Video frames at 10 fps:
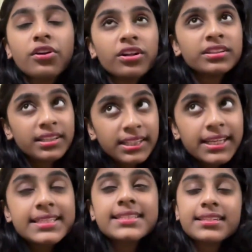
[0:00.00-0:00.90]
but not the
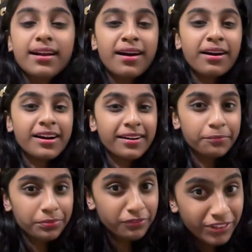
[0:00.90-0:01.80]
least
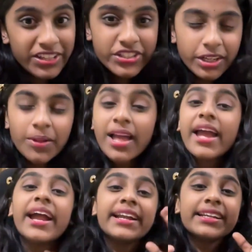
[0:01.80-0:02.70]
feature,
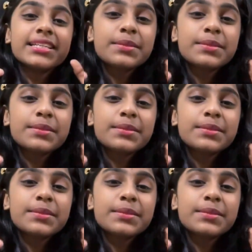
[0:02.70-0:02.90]
it